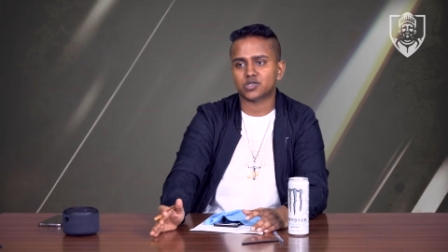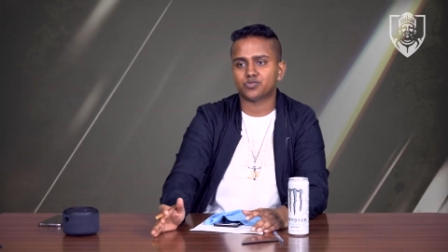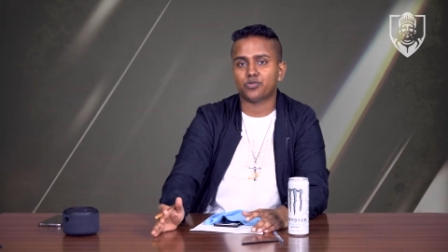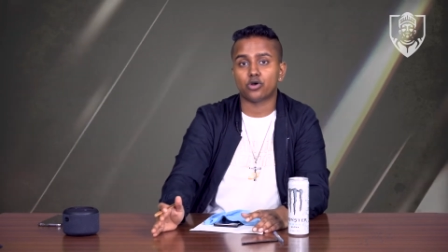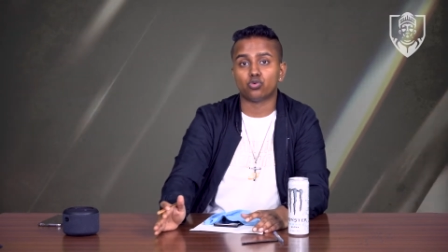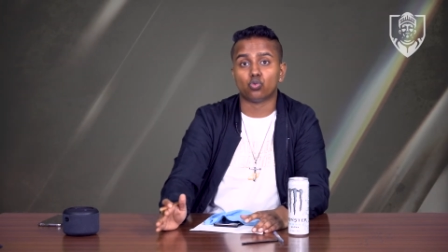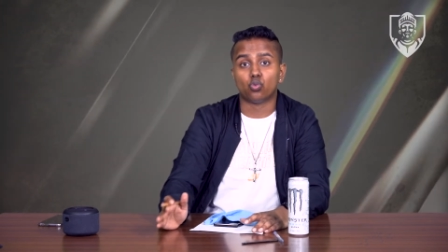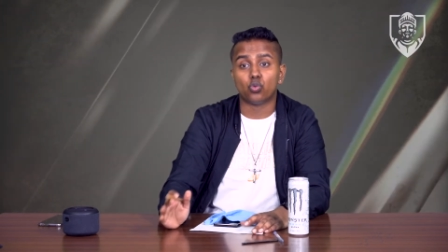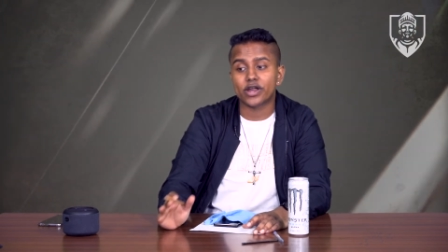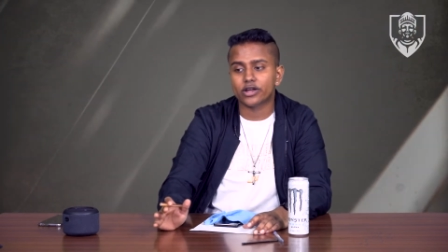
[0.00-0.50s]

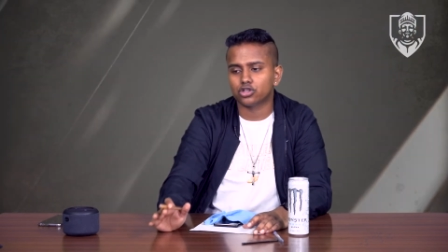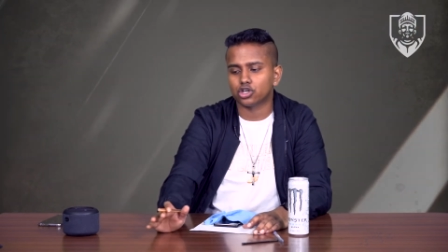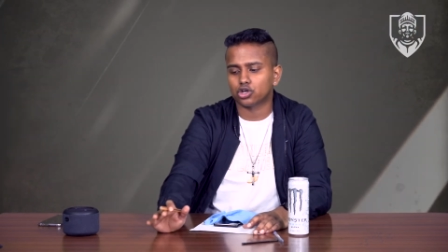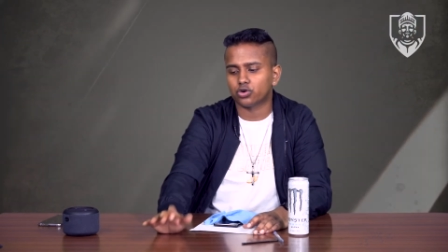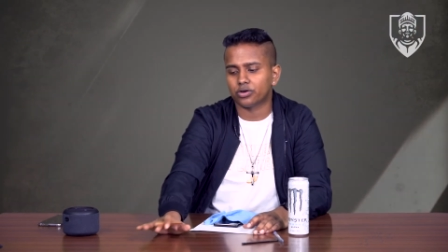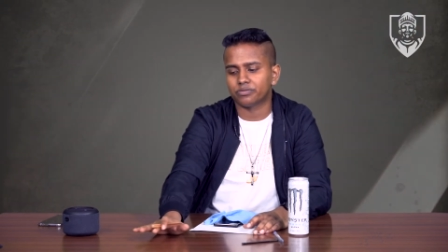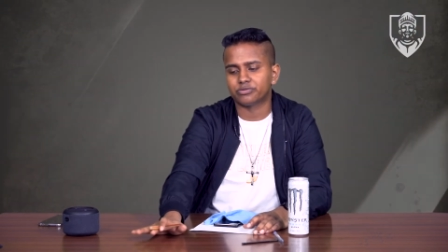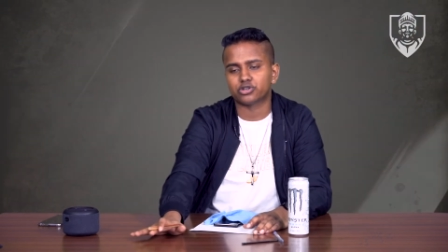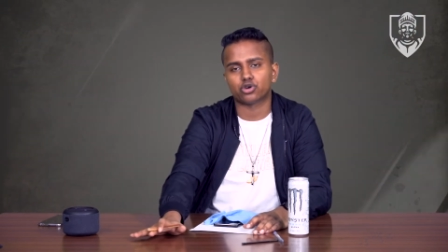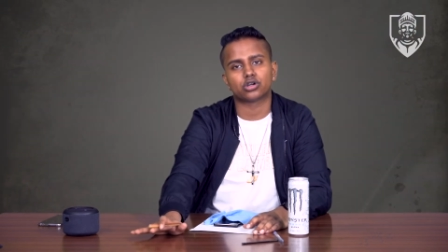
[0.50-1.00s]
on where the
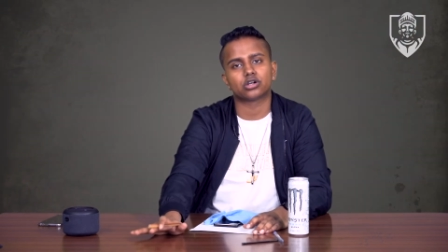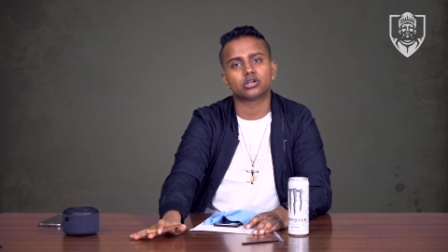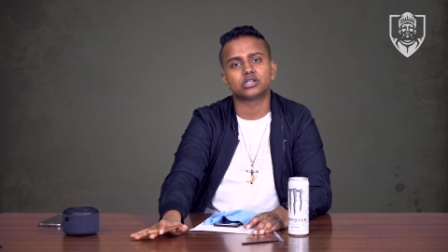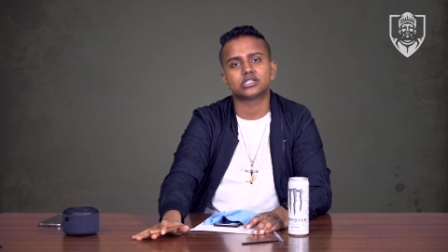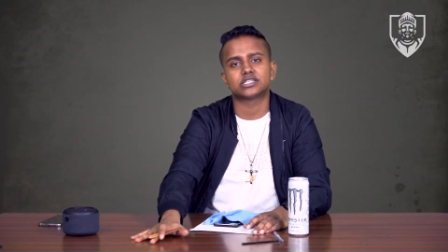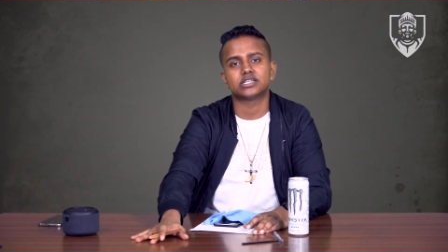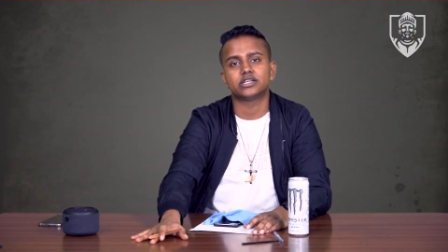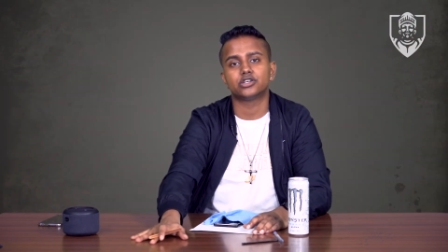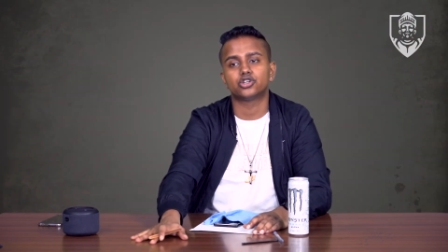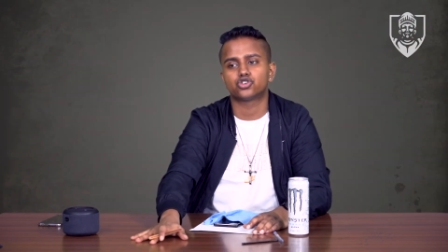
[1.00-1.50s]
cryptocurrency
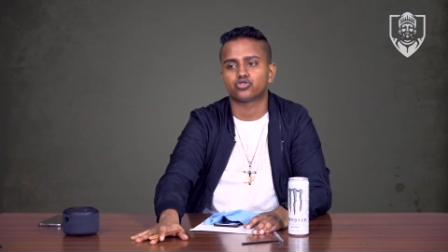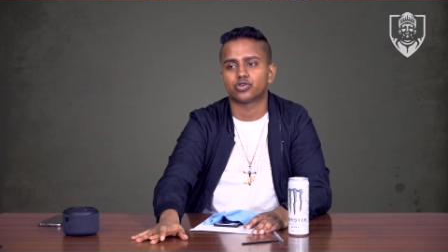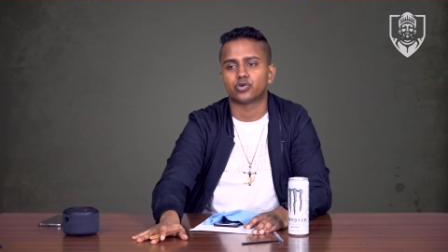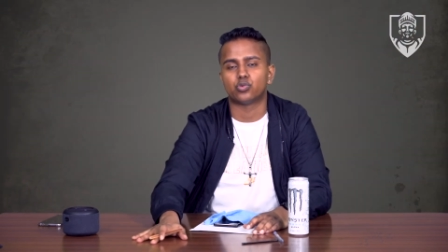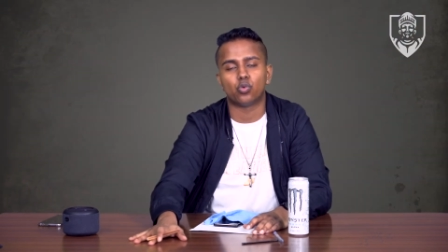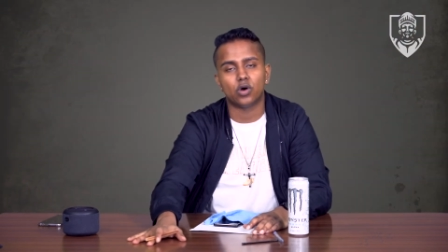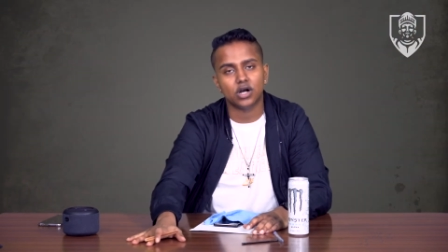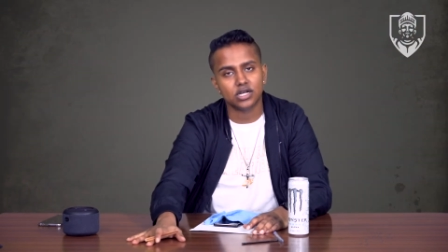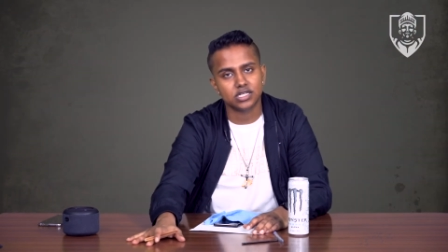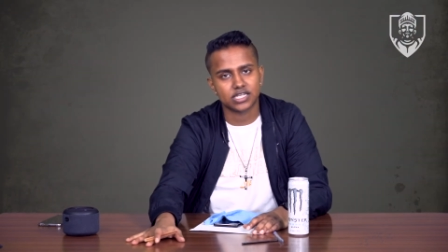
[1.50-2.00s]
industry
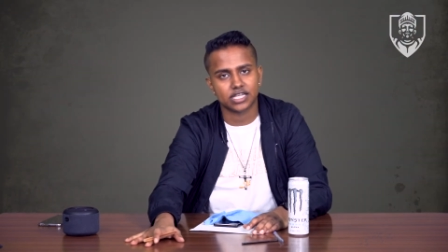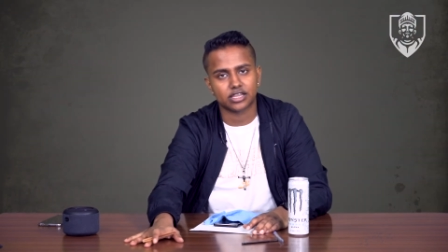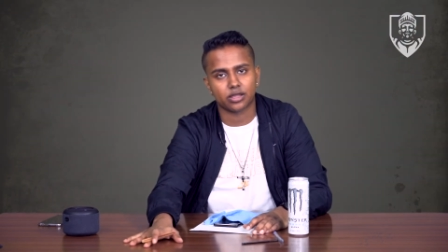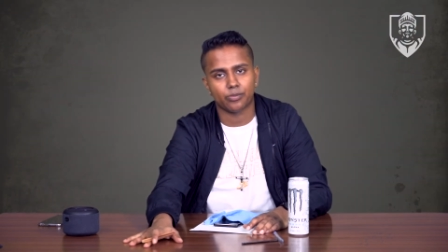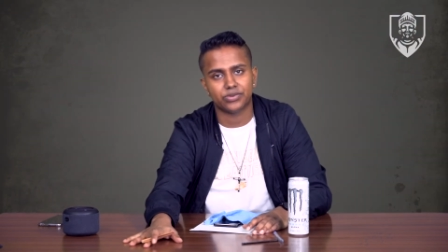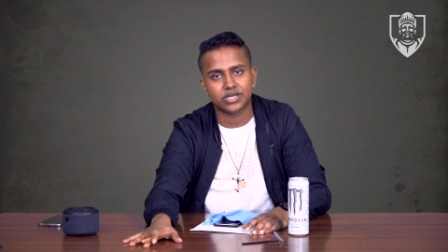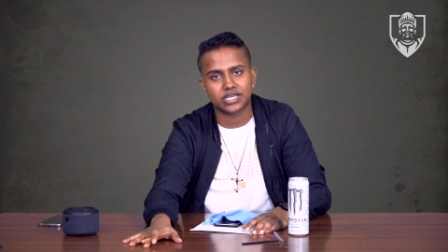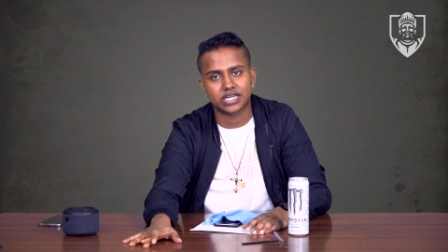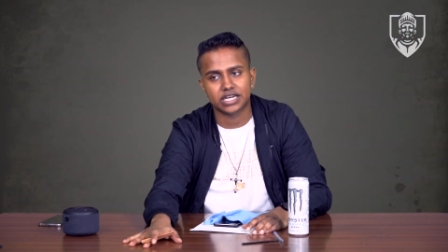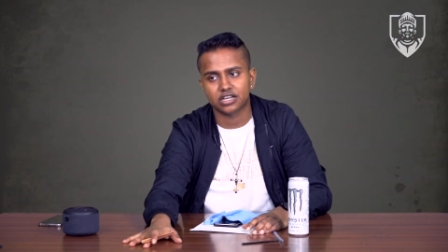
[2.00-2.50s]
was at the
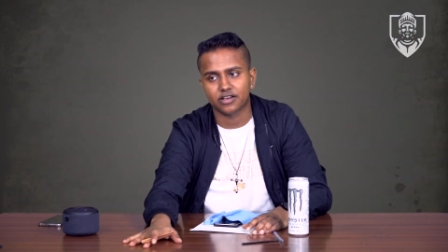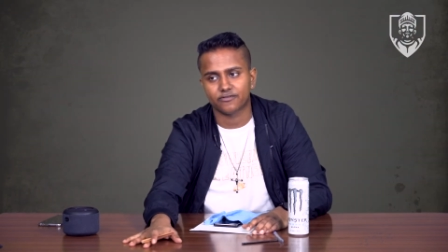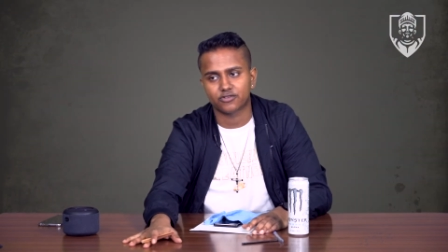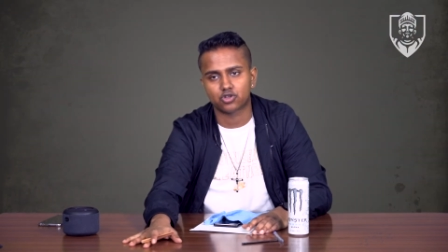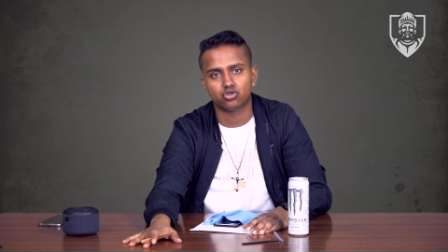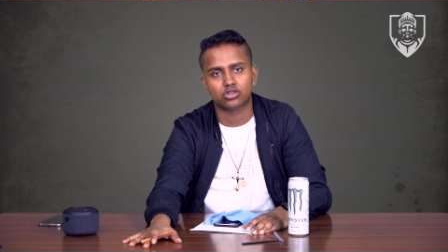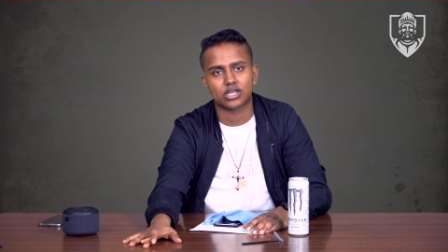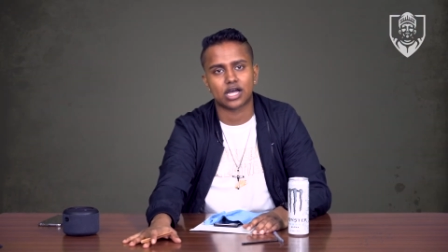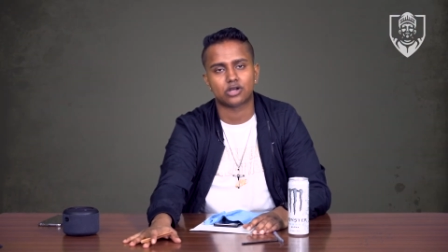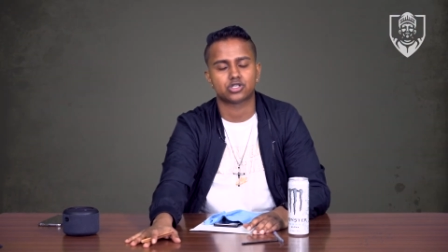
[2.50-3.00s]
beginning of
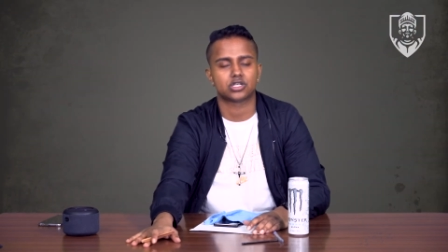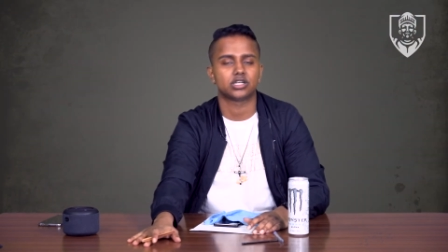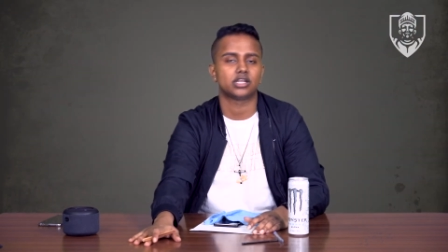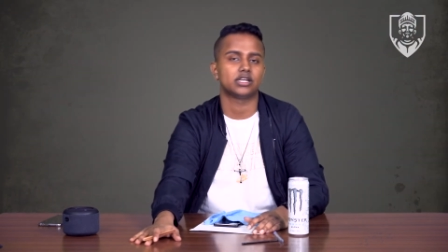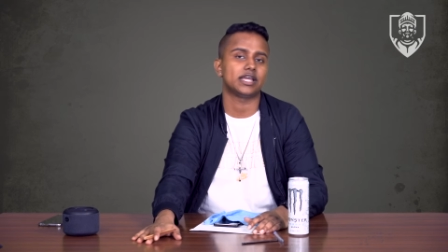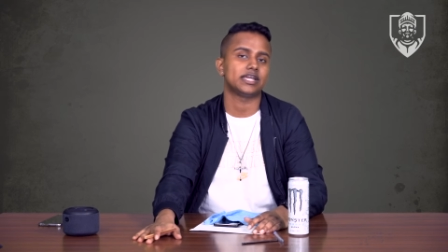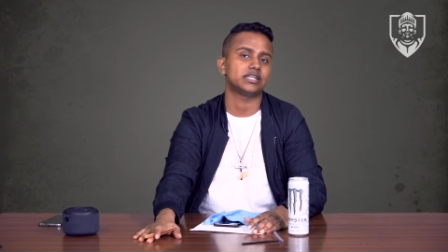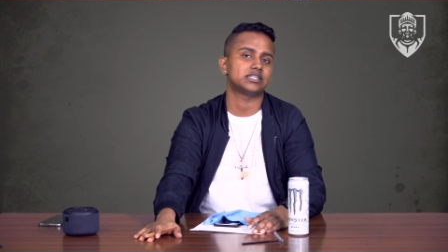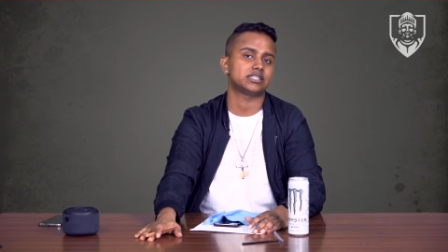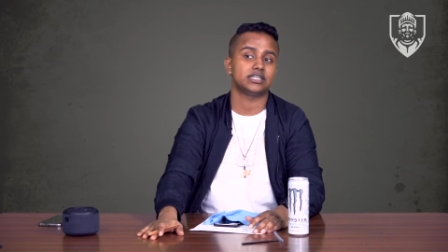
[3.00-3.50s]

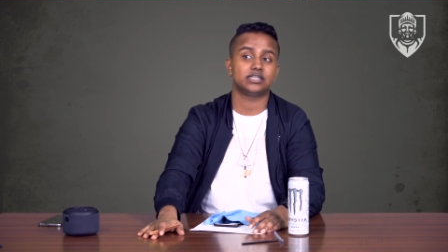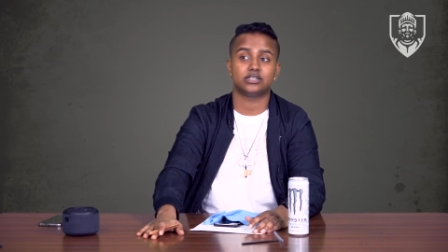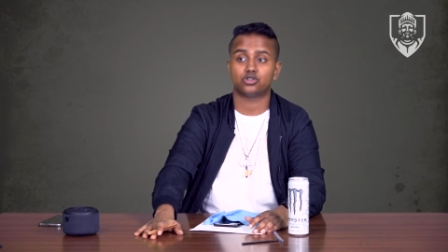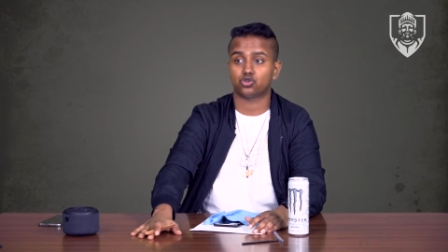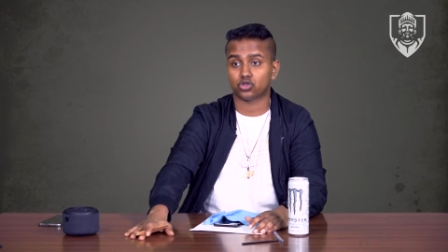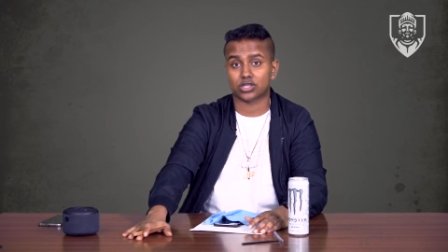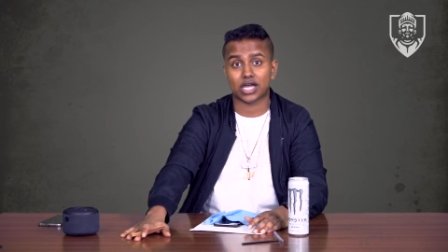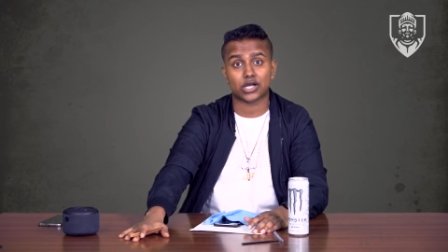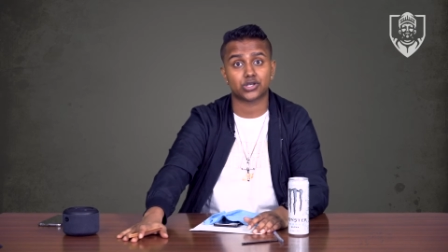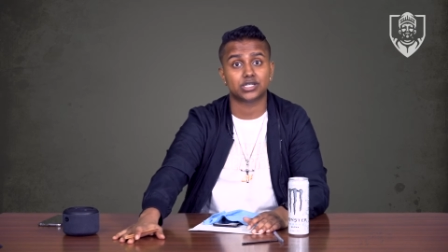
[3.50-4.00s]
2018,
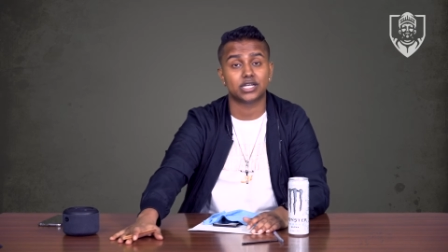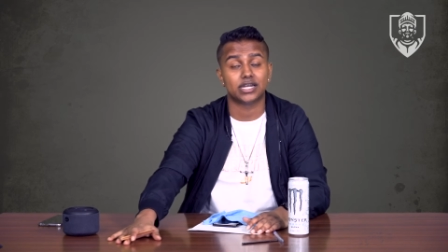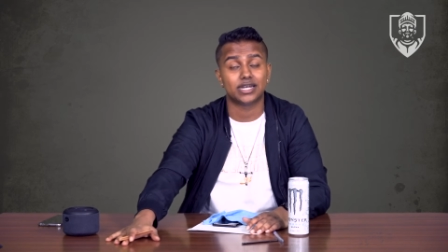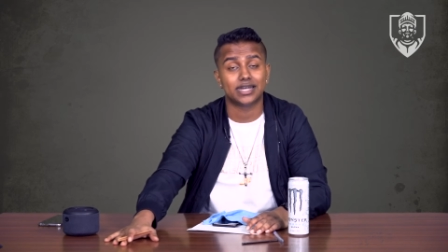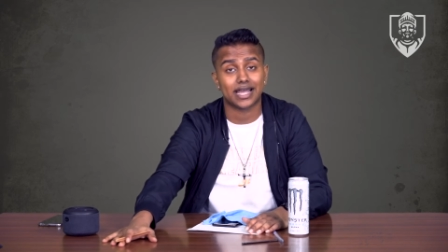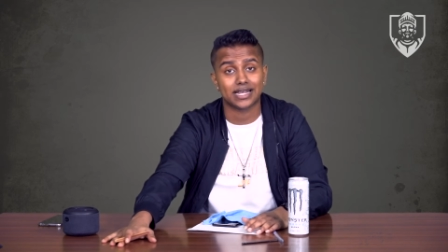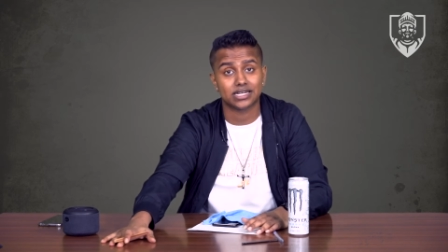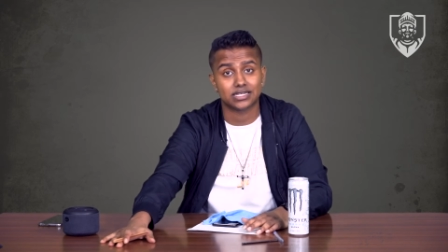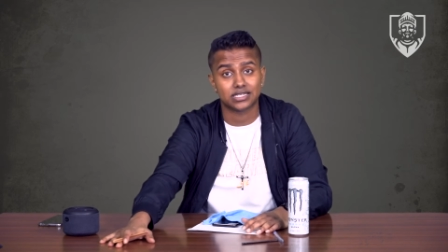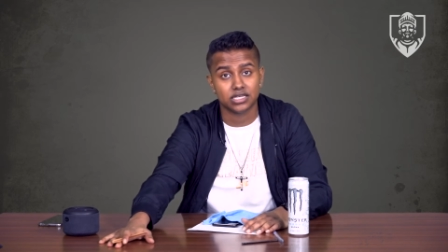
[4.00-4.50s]

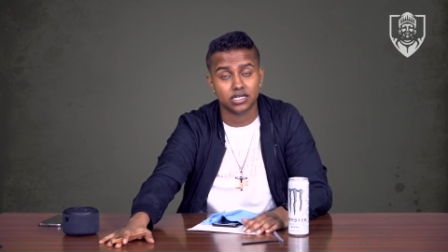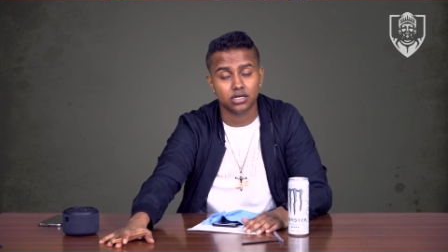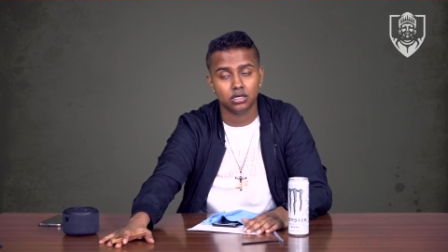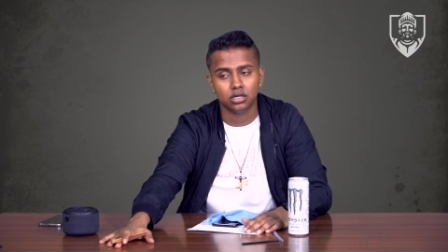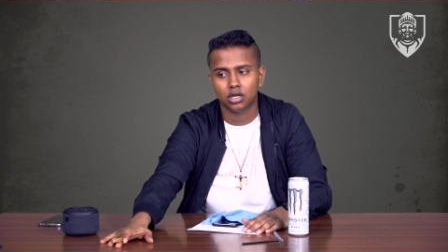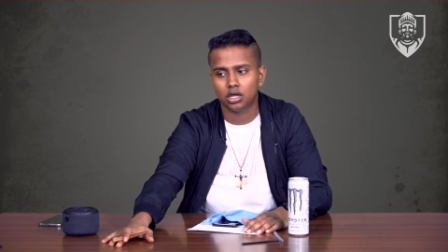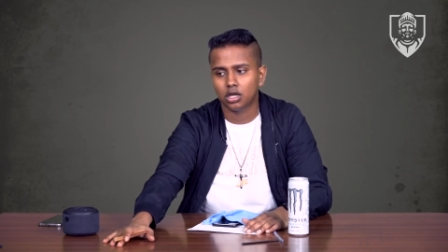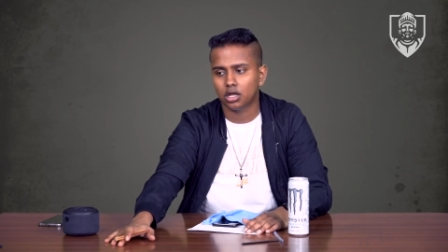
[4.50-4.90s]
2019.